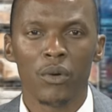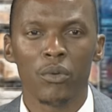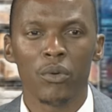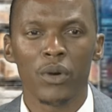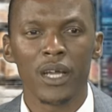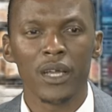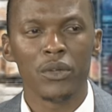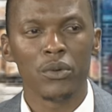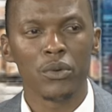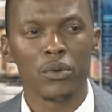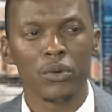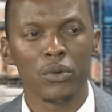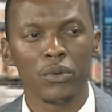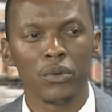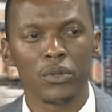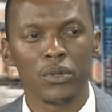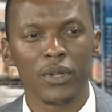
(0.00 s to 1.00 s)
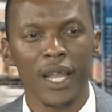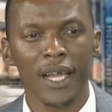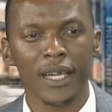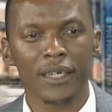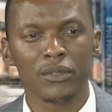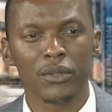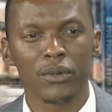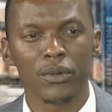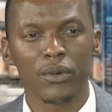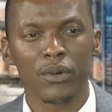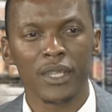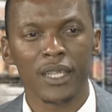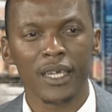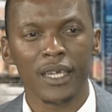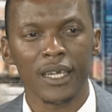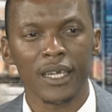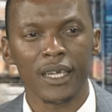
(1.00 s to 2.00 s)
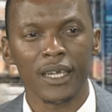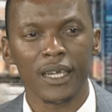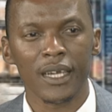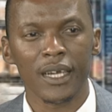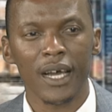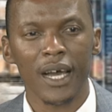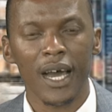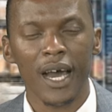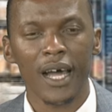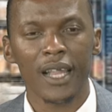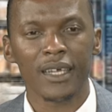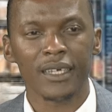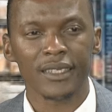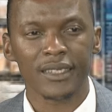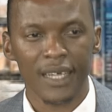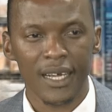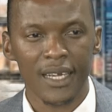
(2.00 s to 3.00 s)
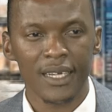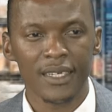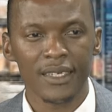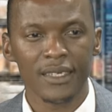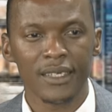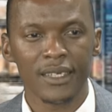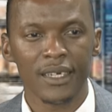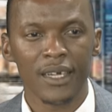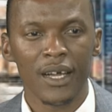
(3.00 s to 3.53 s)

where you would like to look on the other side,